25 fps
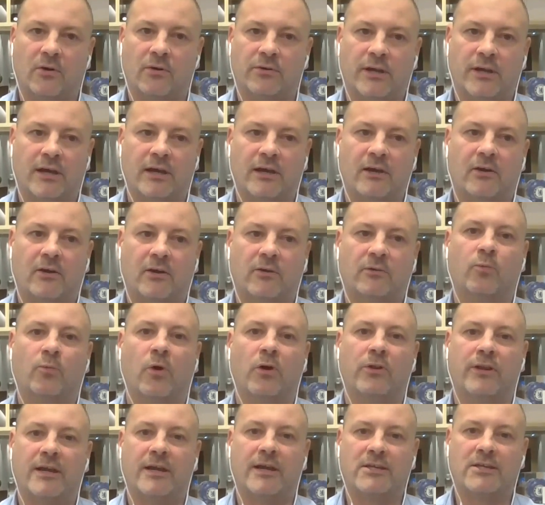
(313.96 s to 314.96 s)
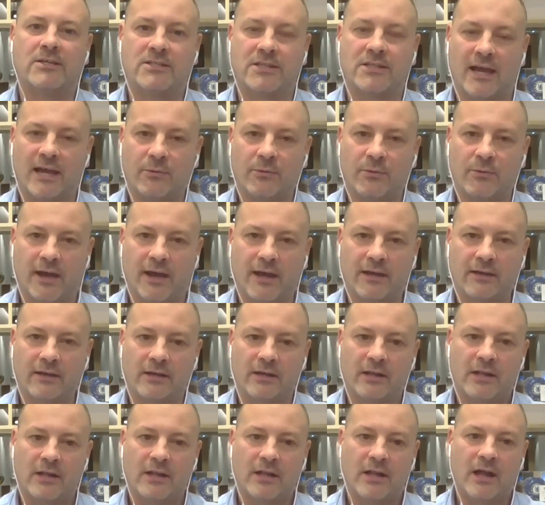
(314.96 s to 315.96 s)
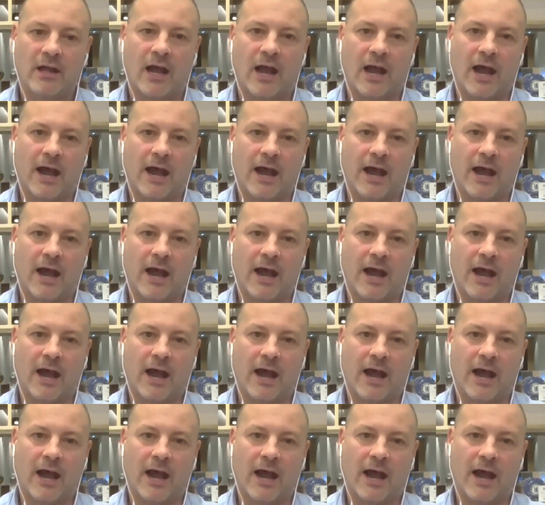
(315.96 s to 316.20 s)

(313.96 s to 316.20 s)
on uh, on what they say with that.